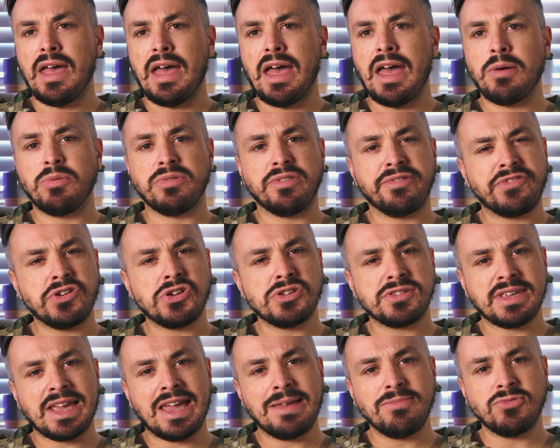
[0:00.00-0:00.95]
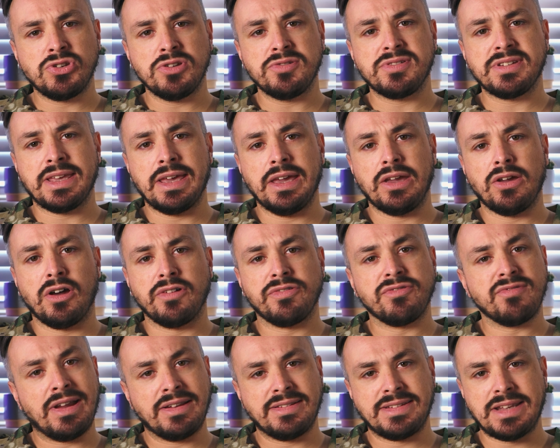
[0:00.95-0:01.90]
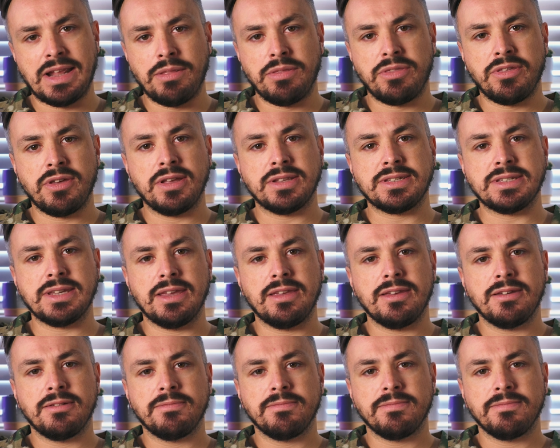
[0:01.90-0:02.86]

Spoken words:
with the first game due to kick off around 10:30.